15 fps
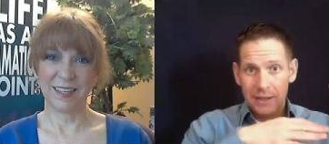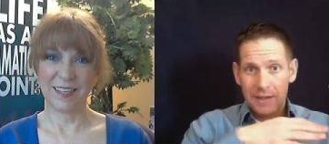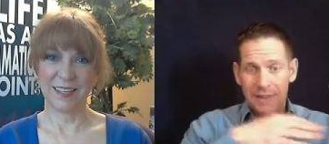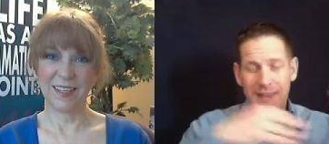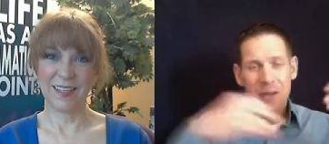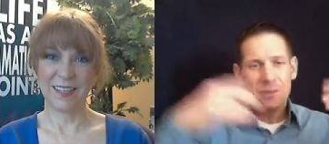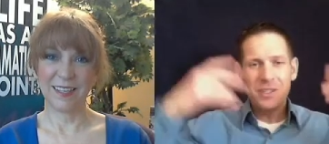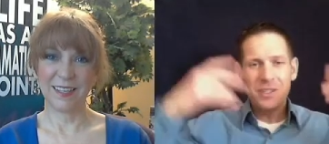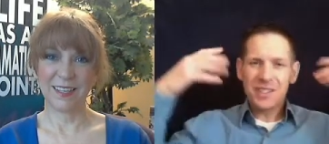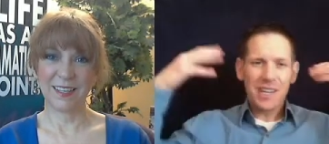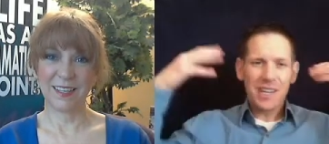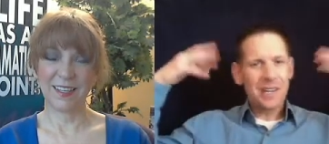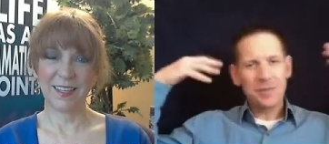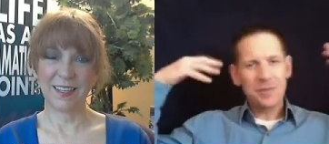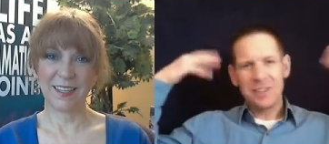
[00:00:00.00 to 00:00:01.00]
Speaker 1: That was just
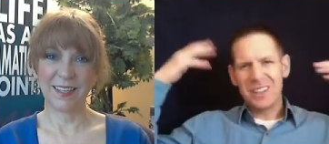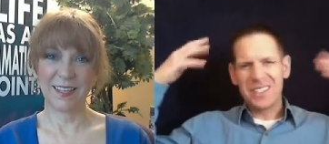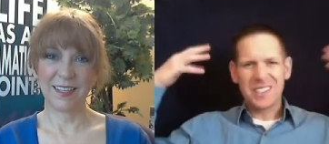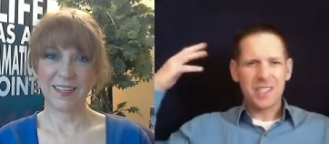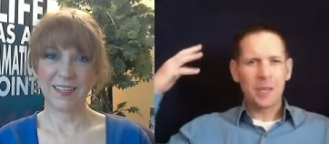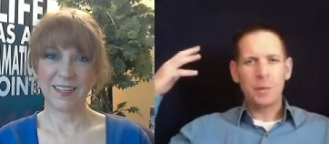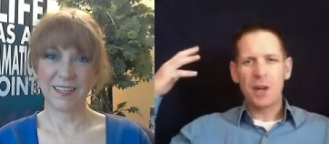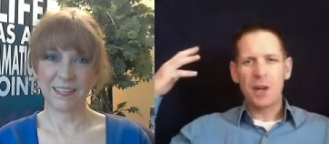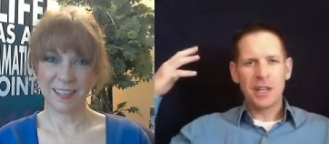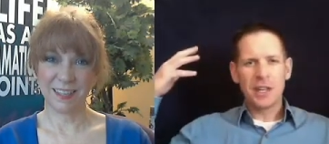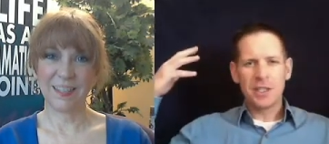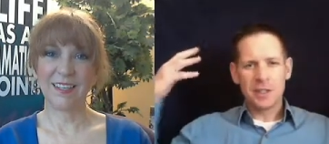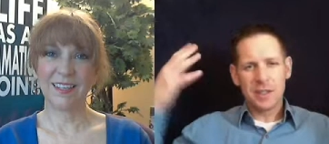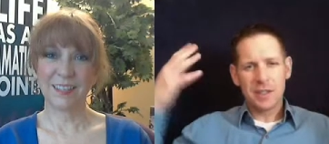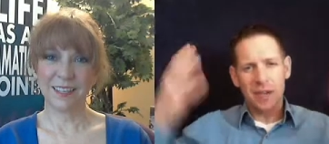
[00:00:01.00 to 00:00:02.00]
kind of in the
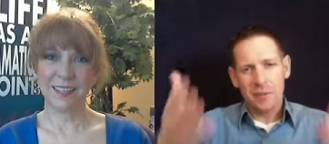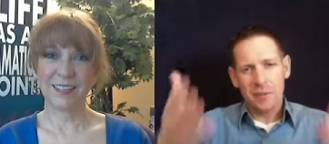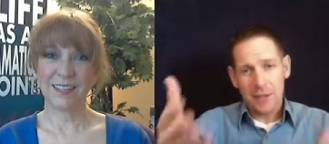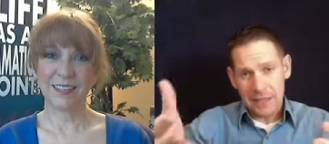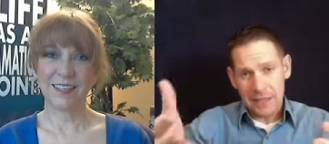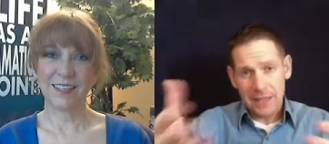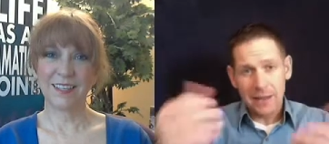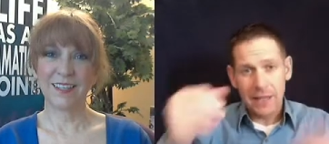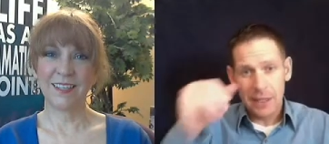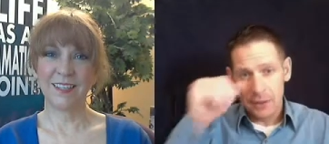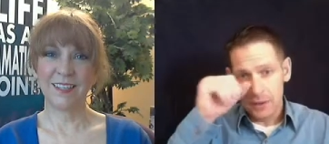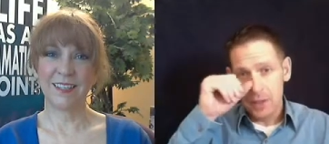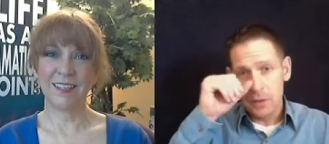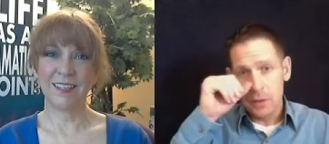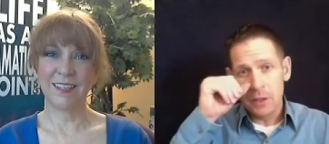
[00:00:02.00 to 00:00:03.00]
subconscious, kind of like that lady
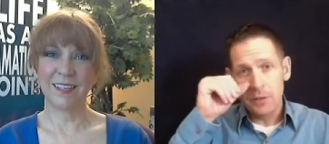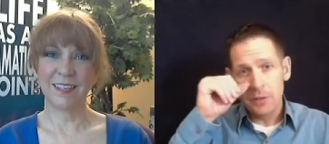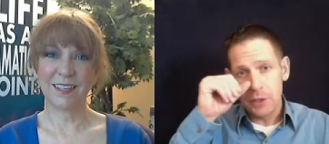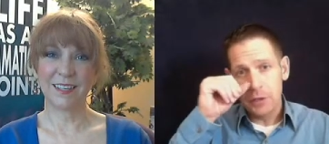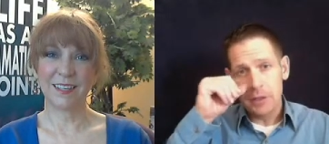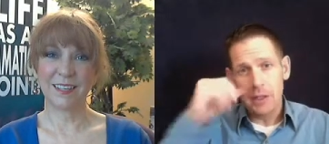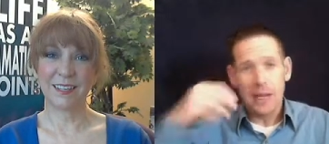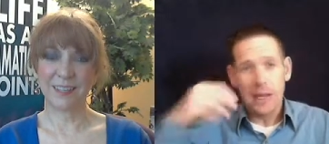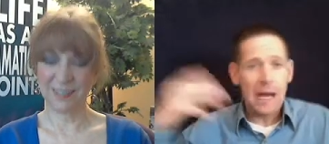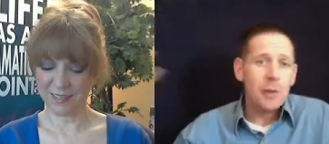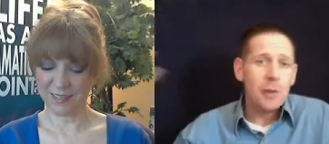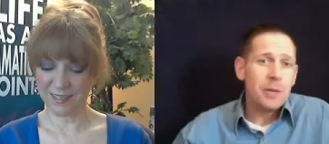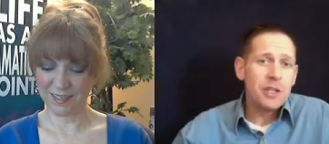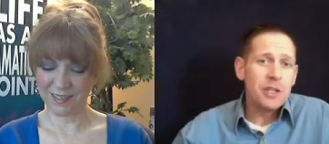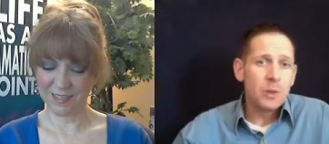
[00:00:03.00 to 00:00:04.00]
that you interviewed. That, how am
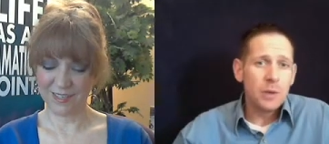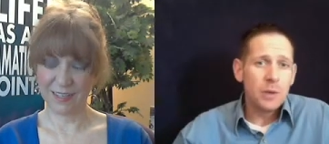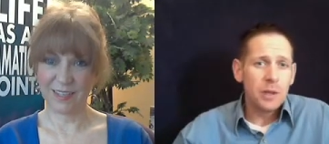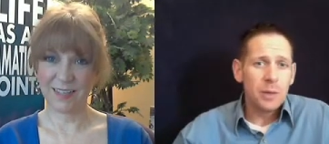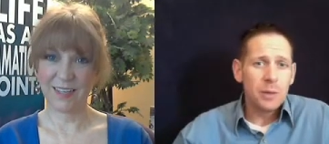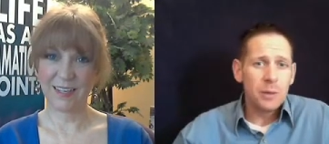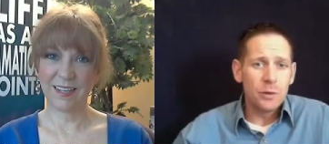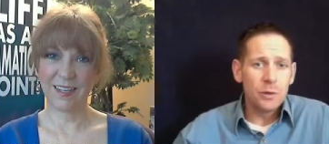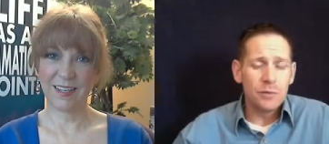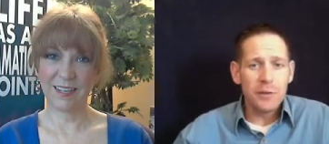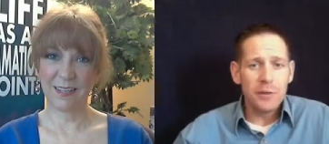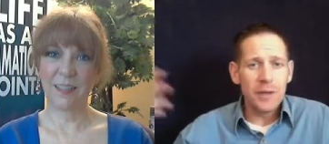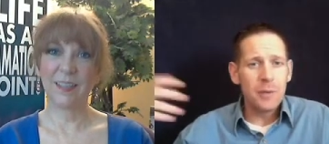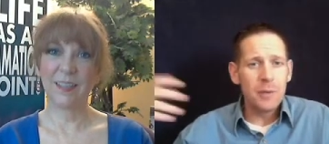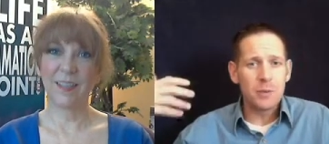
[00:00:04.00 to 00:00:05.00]
I showing up in the world? For
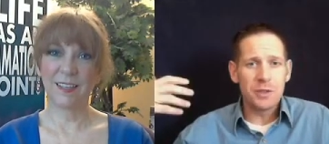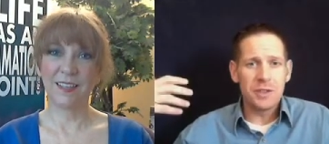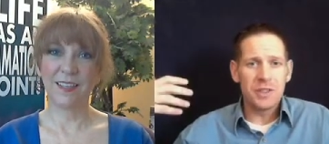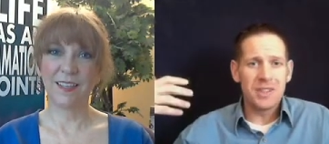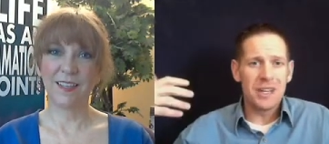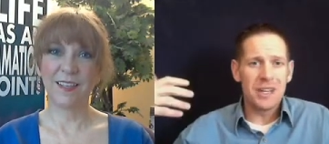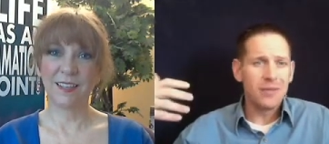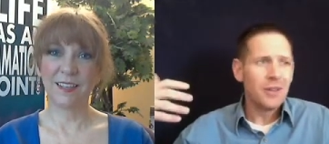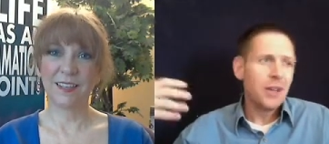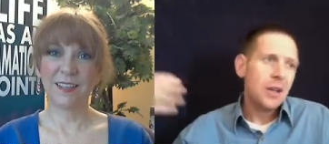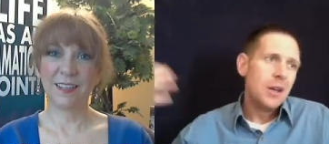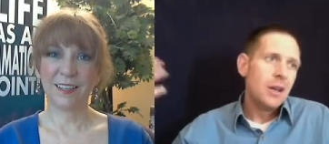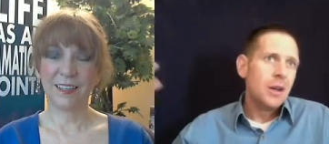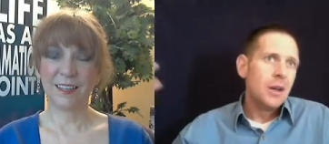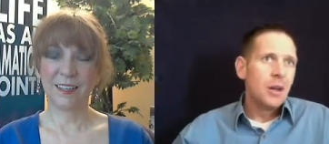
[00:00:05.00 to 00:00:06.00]
them, it was just kind of,
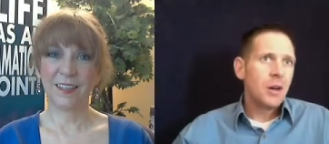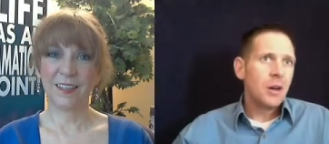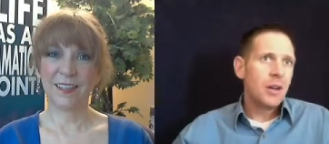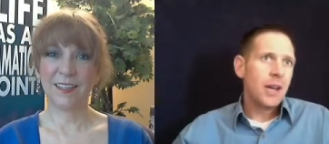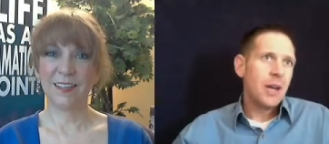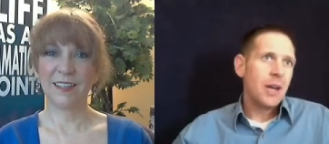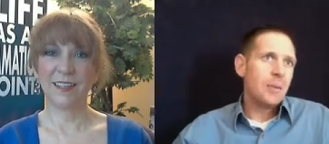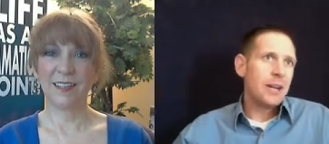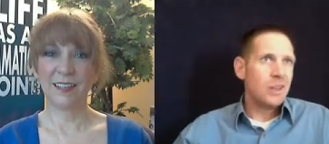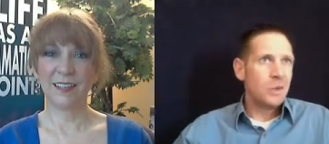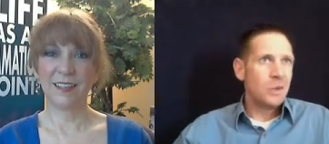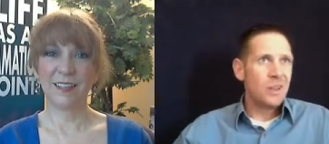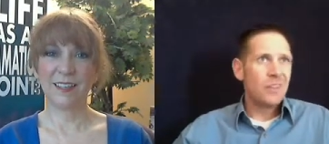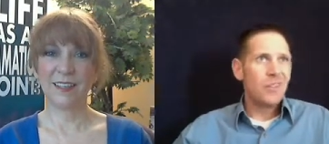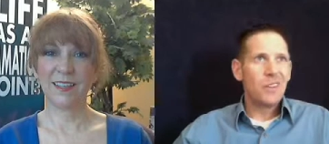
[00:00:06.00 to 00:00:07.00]
okay, am I
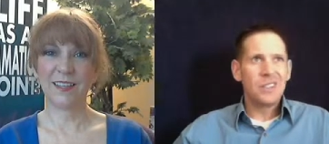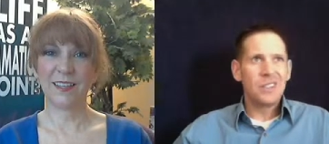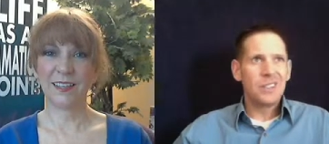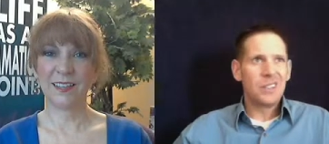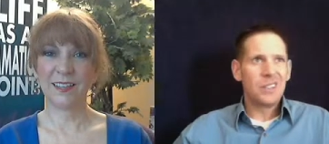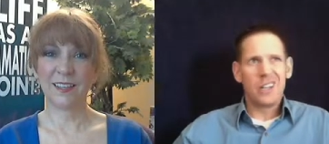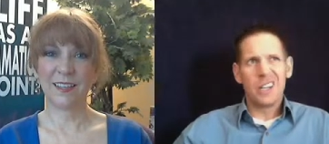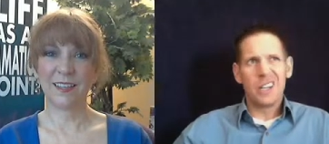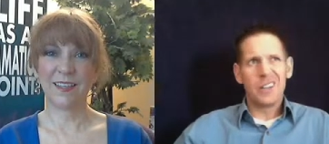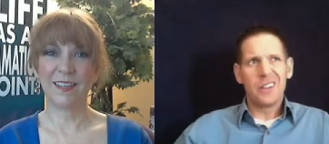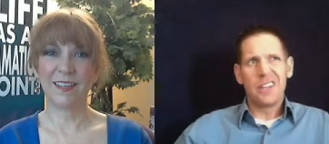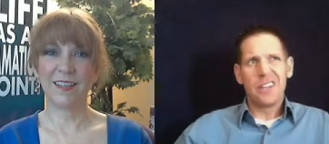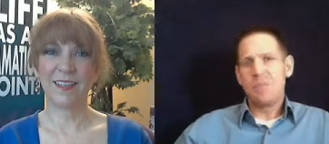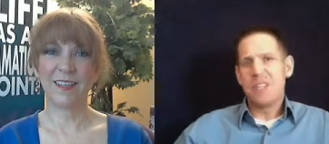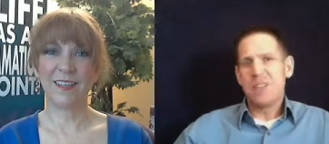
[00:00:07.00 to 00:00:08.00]
doing things that are going to
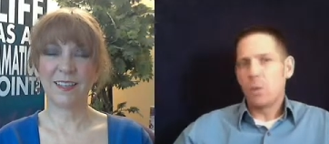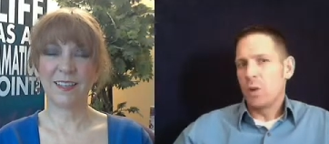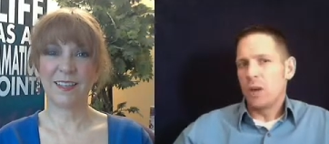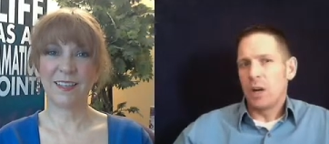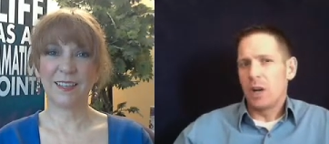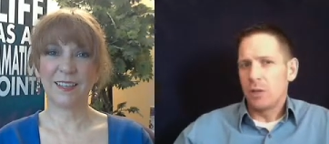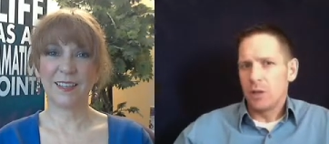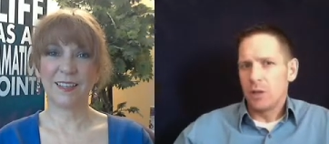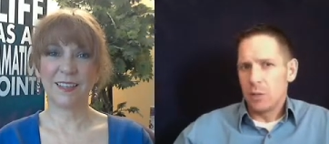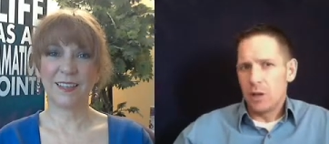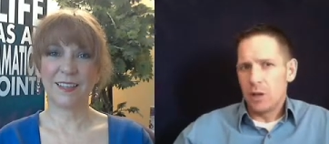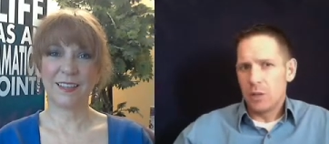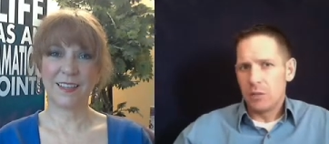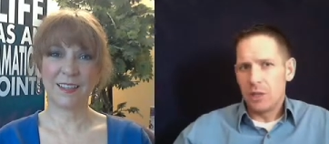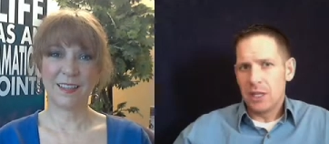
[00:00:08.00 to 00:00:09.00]
lead me to where I really want
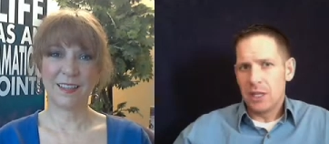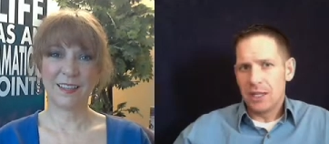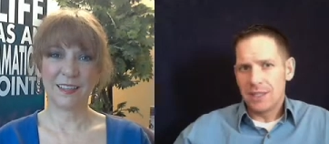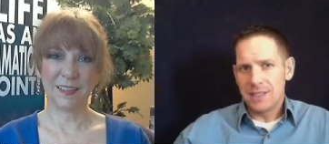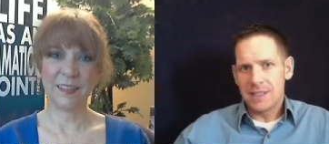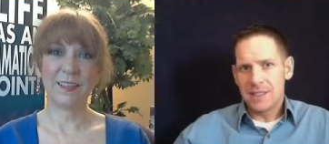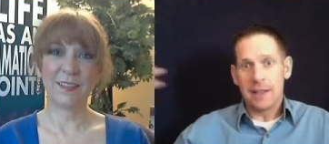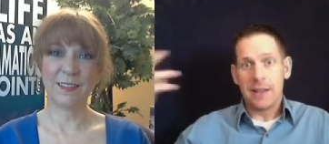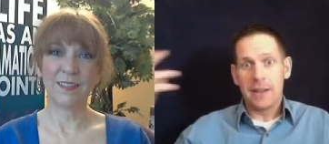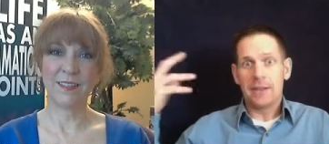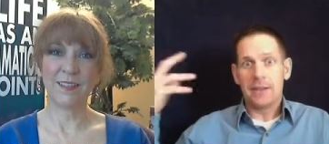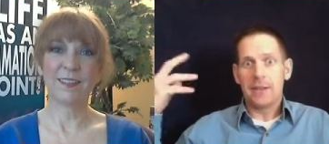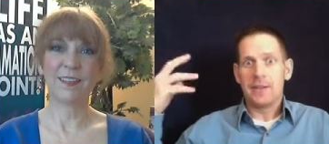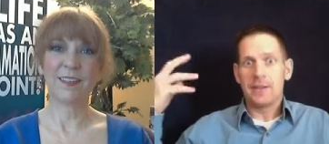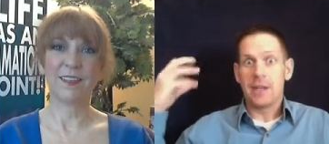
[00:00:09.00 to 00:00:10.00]
to be? And it's not like they
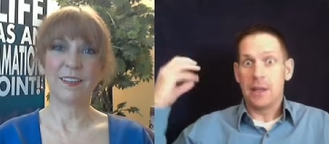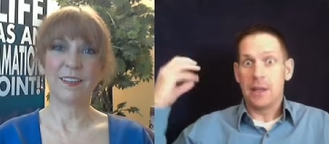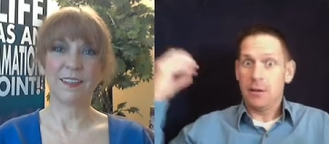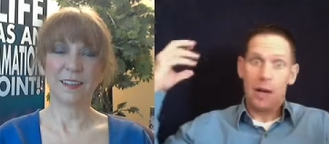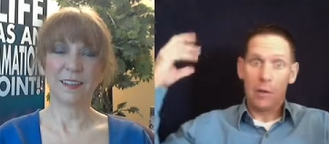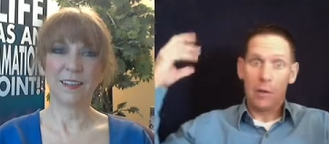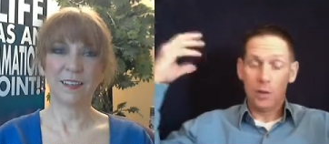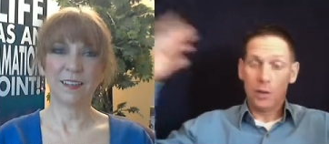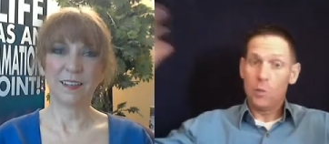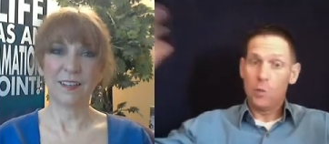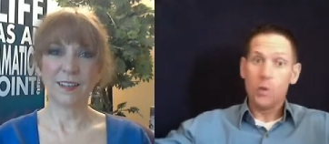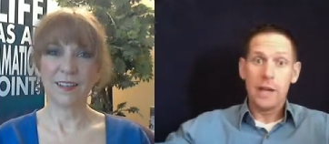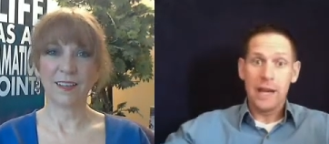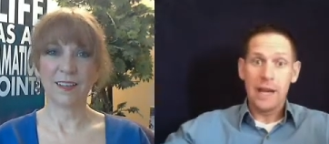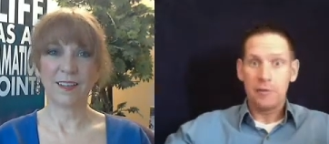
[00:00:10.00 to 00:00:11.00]
said, I really
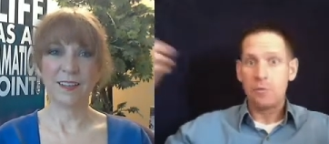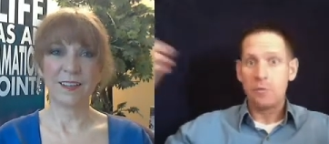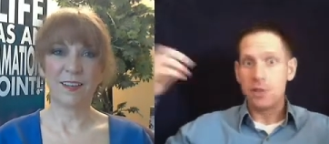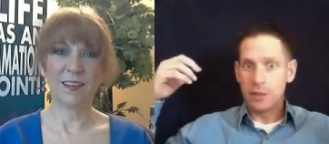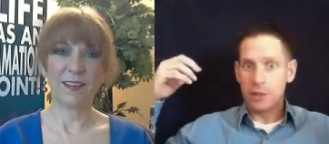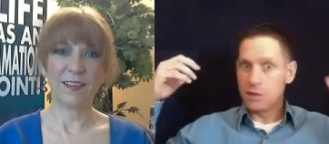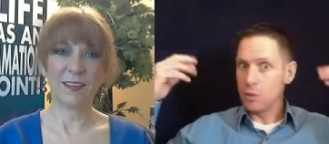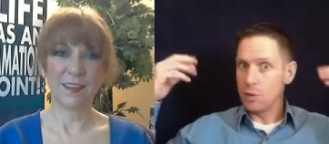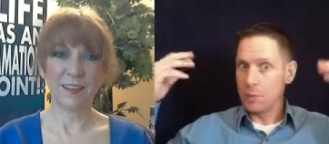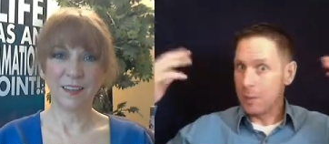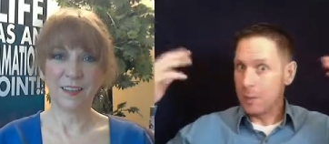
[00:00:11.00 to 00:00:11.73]
want to have a million, so am I